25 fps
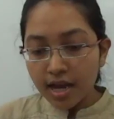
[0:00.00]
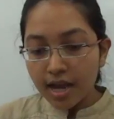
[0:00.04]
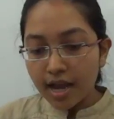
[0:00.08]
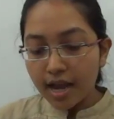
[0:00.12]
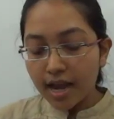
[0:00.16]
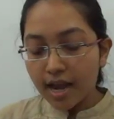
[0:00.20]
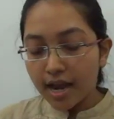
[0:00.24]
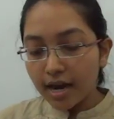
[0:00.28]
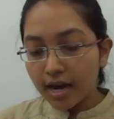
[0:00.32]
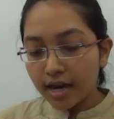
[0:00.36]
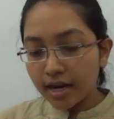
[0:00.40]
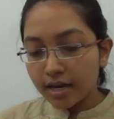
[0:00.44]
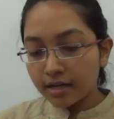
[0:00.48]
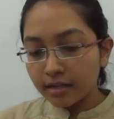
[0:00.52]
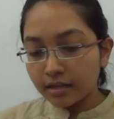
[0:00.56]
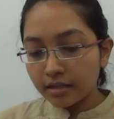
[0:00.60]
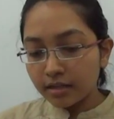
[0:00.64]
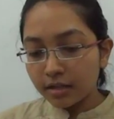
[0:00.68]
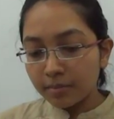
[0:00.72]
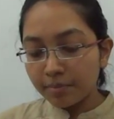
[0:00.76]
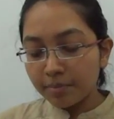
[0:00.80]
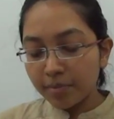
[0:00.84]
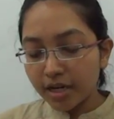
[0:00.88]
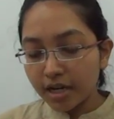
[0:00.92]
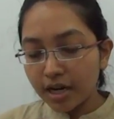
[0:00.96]
and
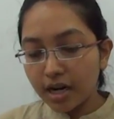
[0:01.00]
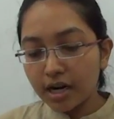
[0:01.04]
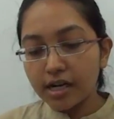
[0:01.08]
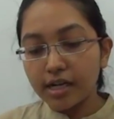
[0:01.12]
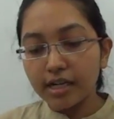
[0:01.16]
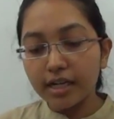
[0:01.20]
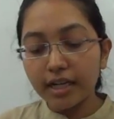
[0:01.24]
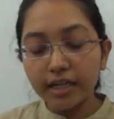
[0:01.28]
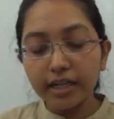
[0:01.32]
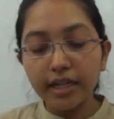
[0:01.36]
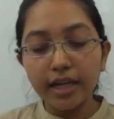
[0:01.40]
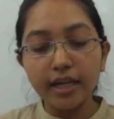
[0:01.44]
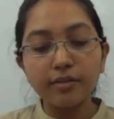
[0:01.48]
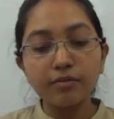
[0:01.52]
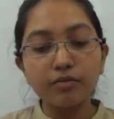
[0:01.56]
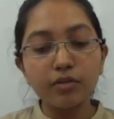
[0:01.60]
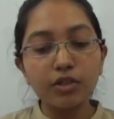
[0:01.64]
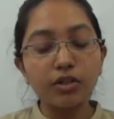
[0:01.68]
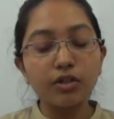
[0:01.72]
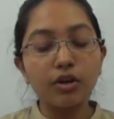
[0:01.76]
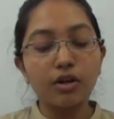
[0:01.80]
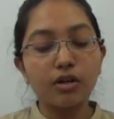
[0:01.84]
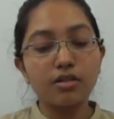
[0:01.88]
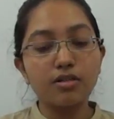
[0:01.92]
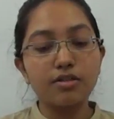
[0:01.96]
penalty gain
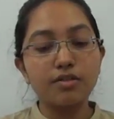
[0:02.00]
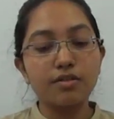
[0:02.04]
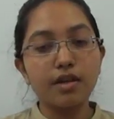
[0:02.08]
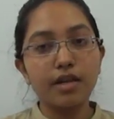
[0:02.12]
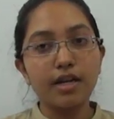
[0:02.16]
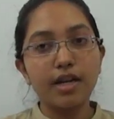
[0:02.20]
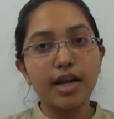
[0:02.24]
would also